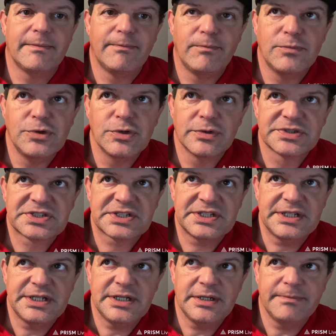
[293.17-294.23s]
You'll
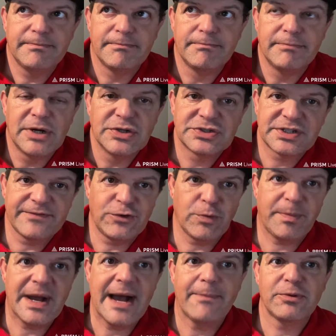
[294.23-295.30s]
see most of your
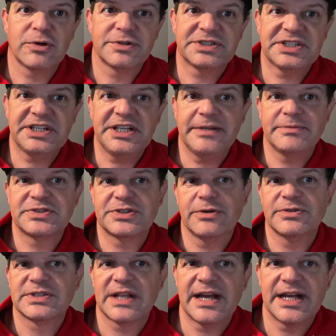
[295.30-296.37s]
popular teams,
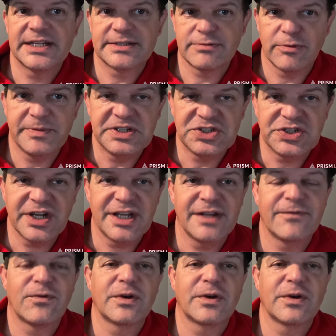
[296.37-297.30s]
those lines will be shaded.